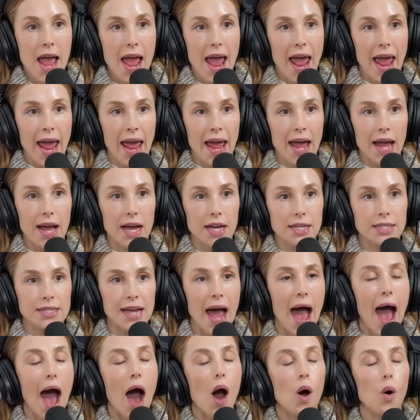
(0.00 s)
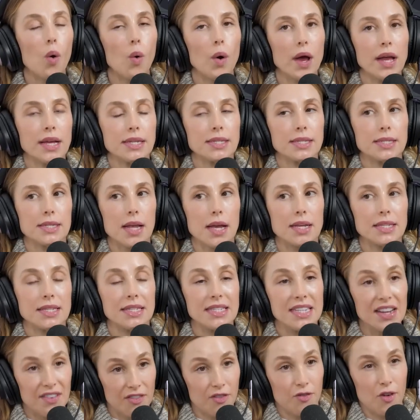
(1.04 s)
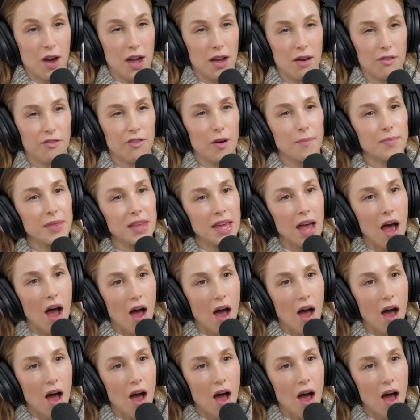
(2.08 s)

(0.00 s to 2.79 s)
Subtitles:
and how it's different from the